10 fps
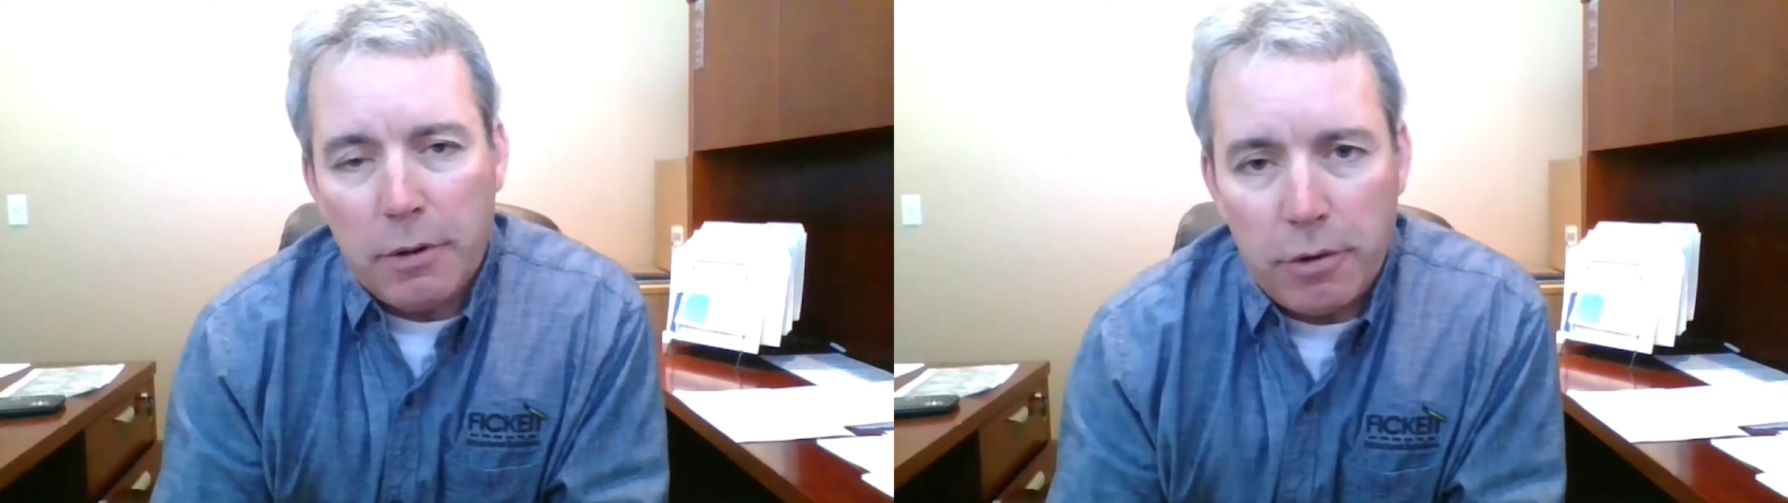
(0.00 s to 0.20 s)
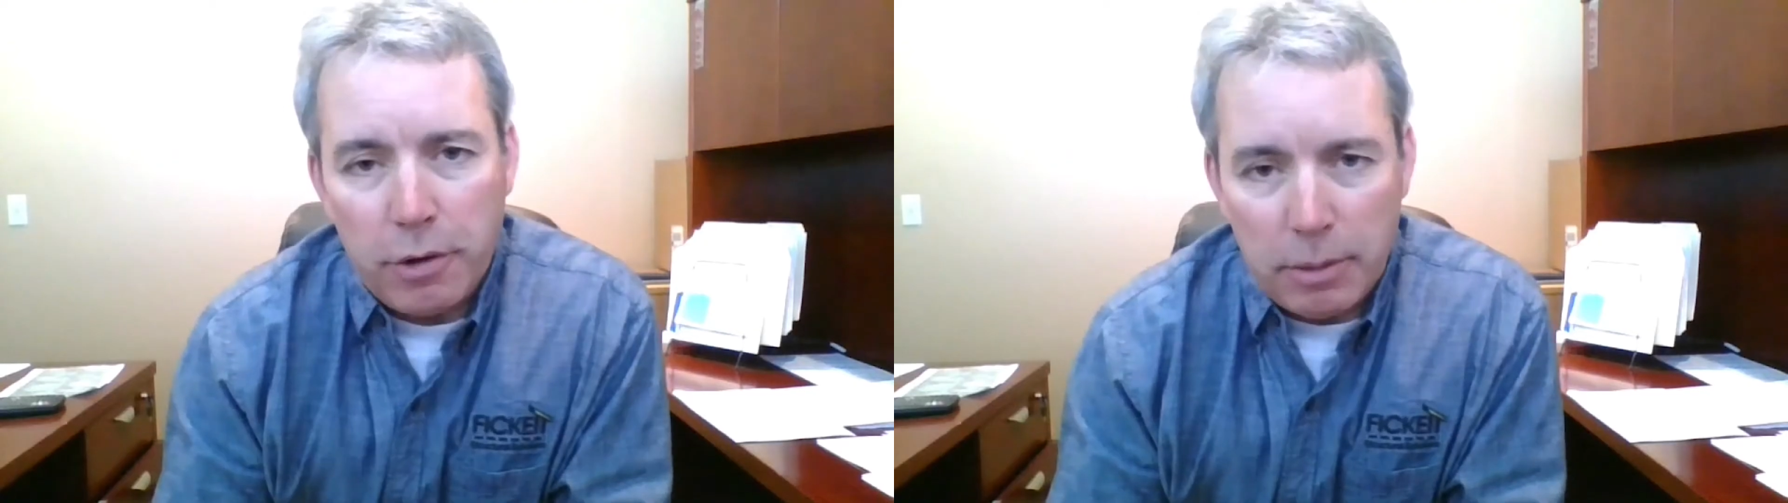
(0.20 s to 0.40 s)

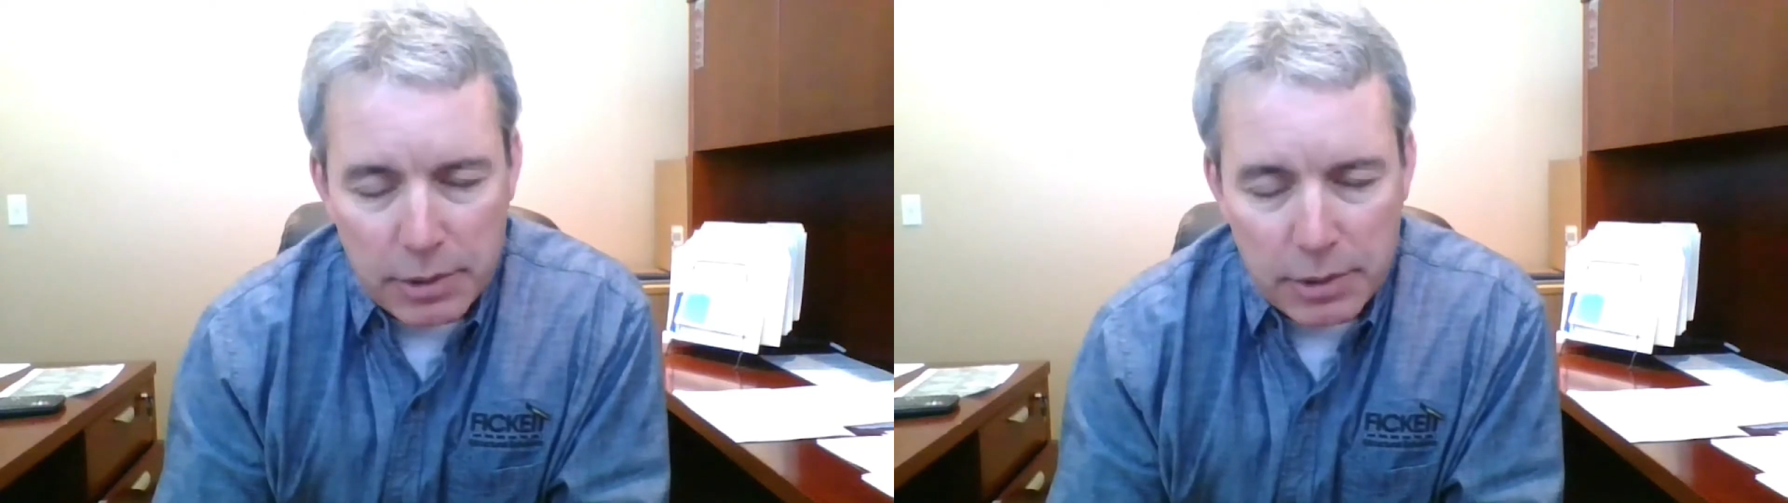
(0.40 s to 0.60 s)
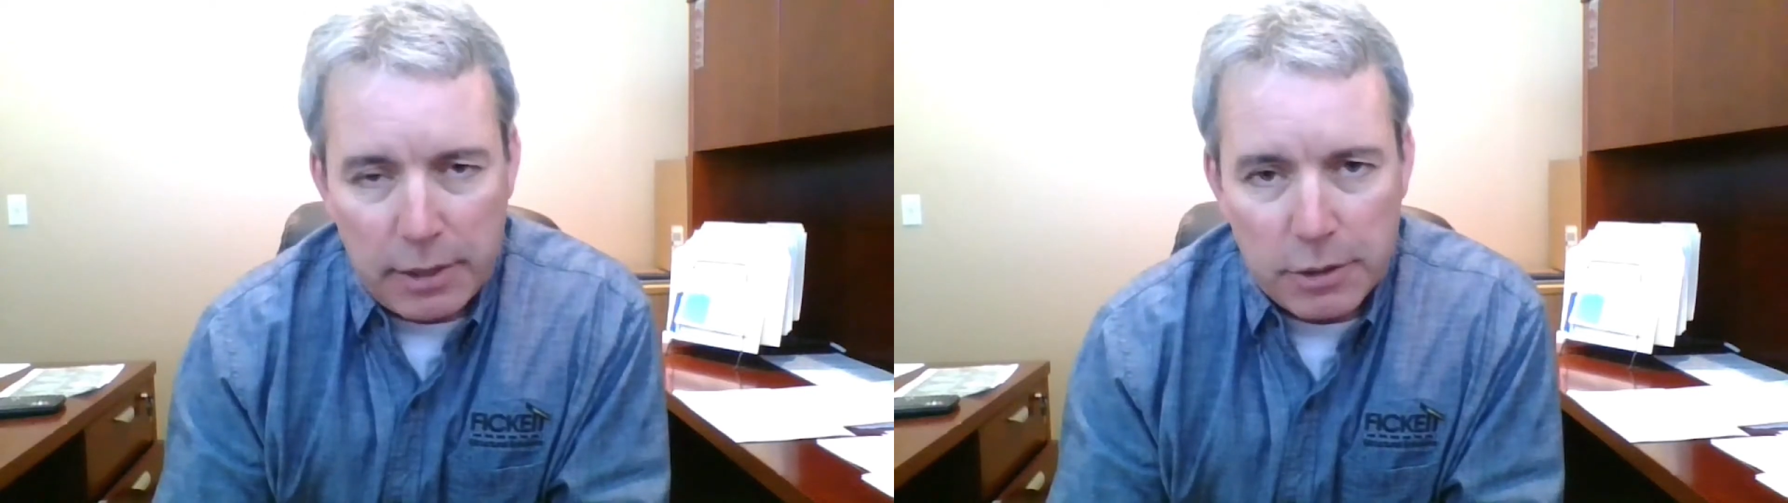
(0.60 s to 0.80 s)

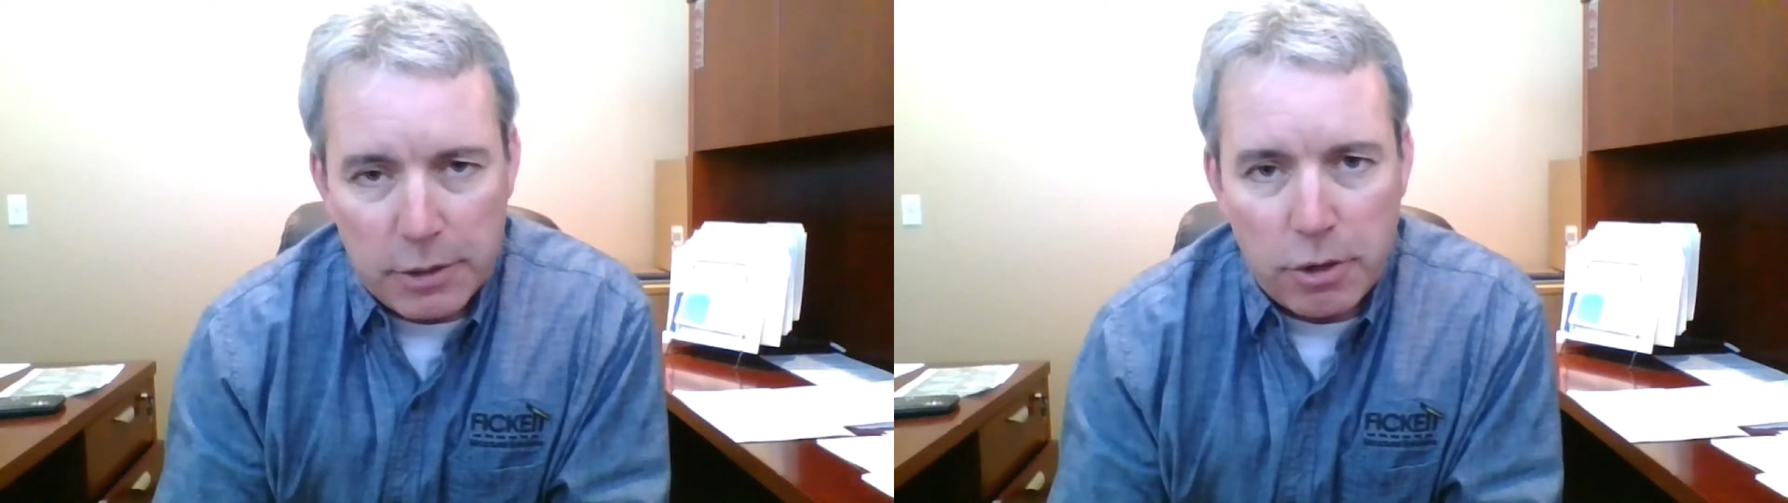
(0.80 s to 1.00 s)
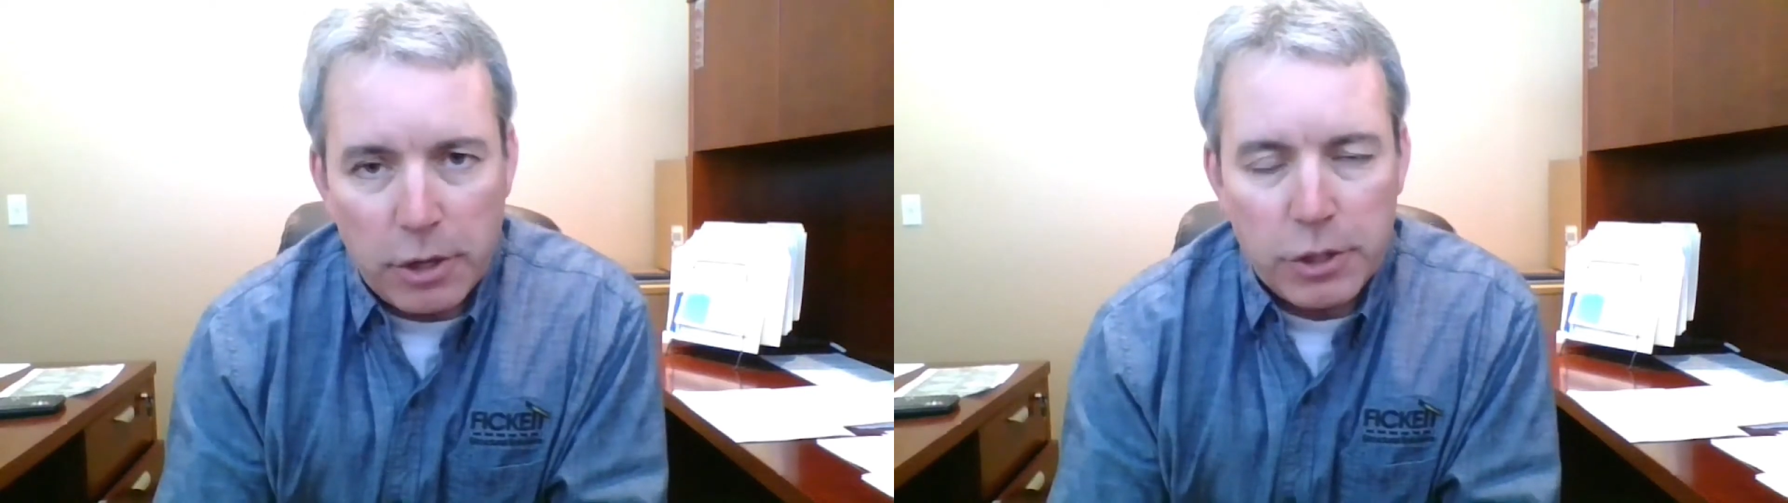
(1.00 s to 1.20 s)
30% of the
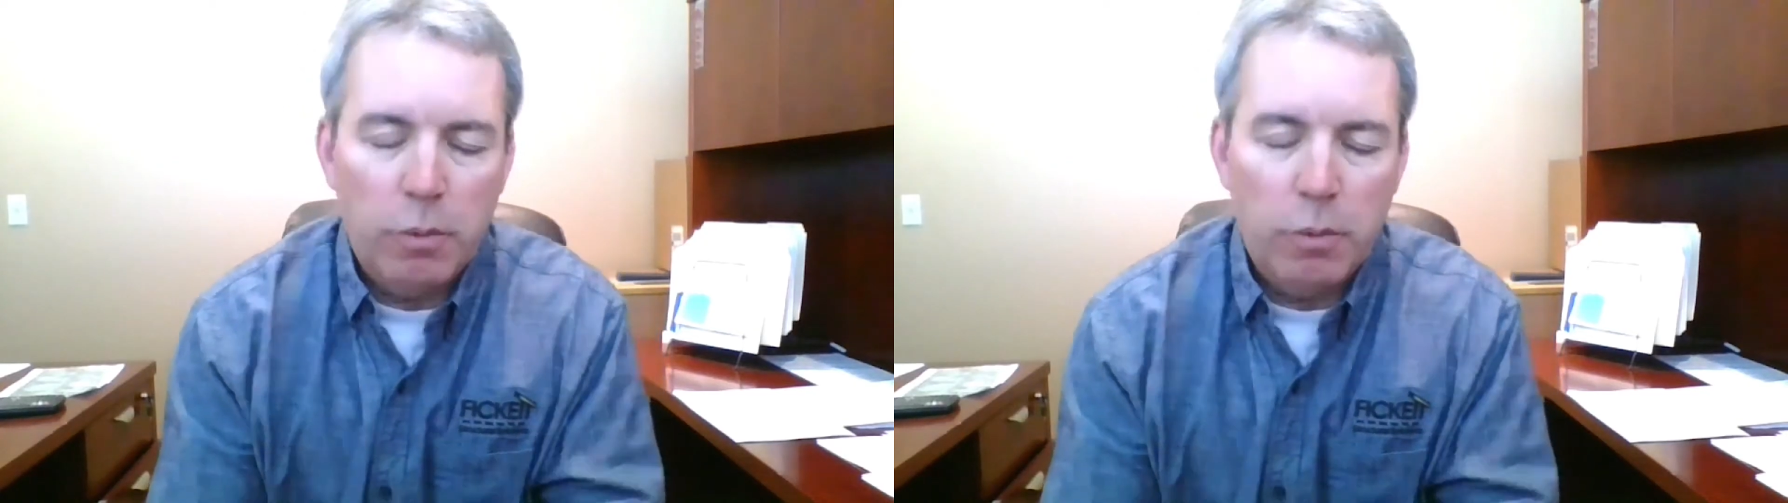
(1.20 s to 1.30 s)
structure,